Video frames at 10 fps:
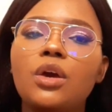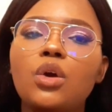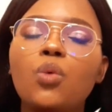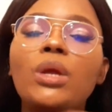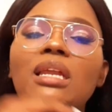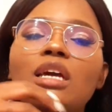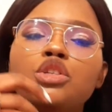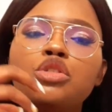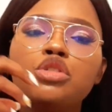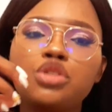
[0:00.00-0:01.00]
we need
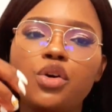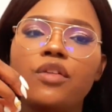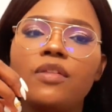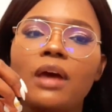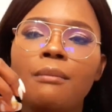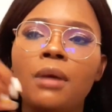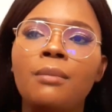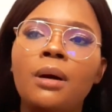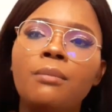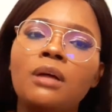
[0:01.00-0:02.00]
to show um, um,
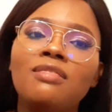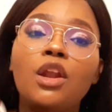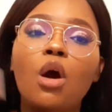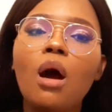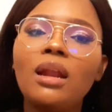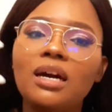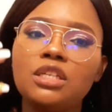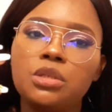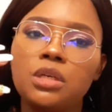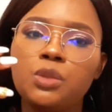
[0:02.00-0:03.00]
um, that honor
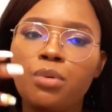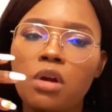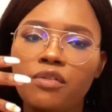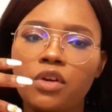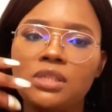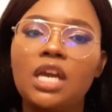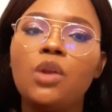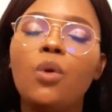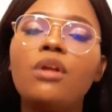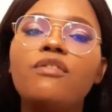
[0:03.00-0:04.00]
to his prophets in
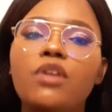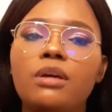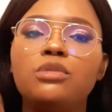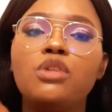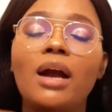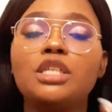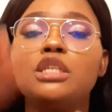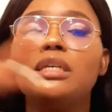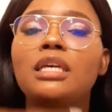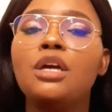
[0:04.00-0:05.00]
order for him to
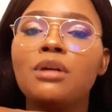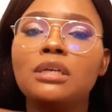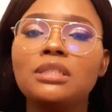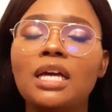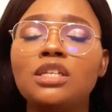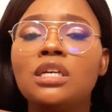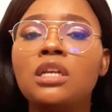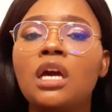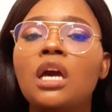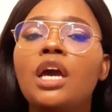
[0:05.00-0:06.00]
actually hear us, and
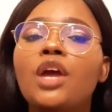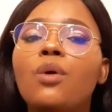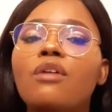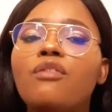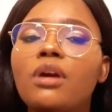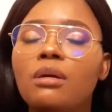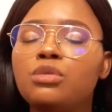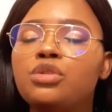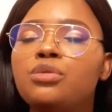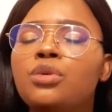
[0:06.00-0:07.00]
in, in order for him
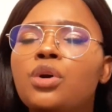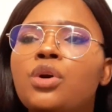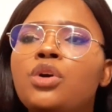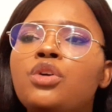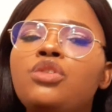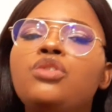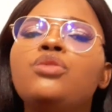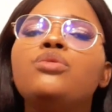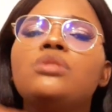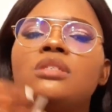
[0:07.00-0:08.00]
to
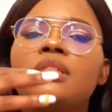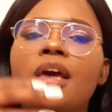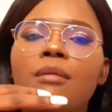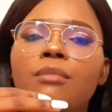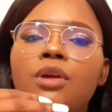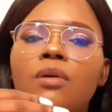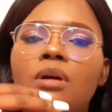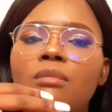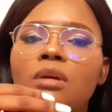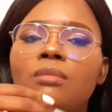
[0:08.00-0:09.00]
use them, you know what I
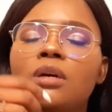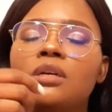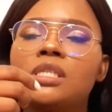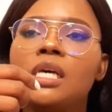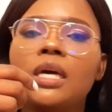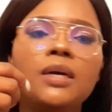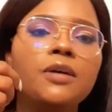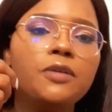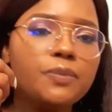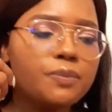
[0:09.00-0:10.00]
mean? Because
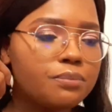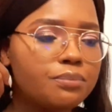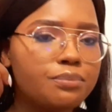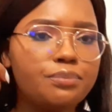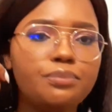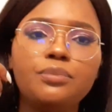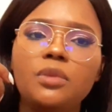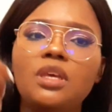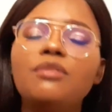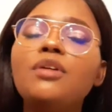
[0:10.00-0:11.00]

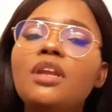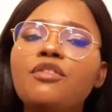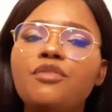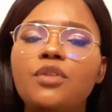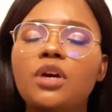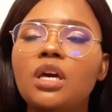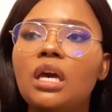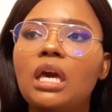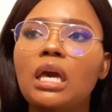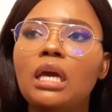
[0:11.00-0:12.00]
even if
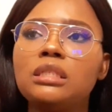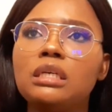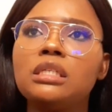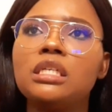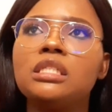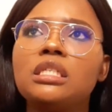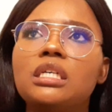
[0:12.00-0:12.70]
it it it